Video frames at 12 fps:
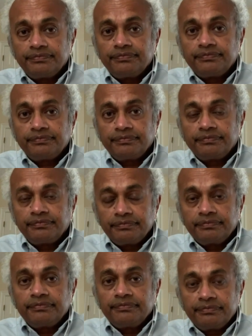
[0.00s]

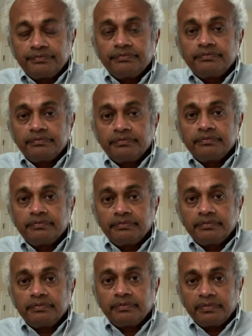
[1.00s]

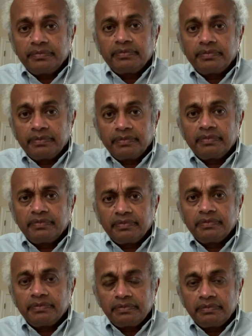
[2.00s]

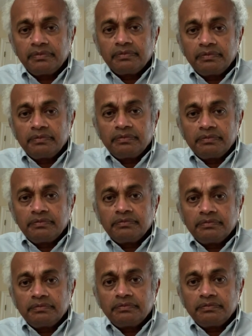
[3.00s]

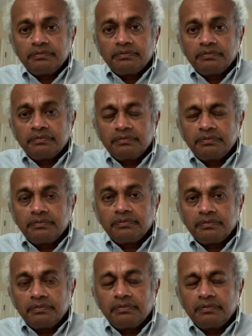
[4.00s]

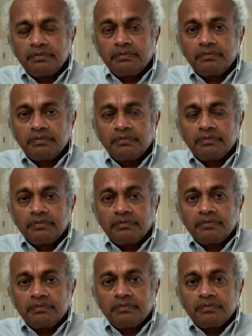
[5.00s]

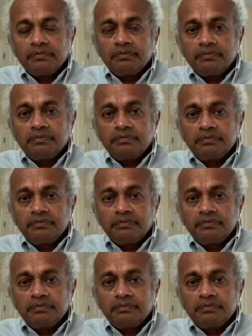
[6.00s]
No words are spoken by the person on screen.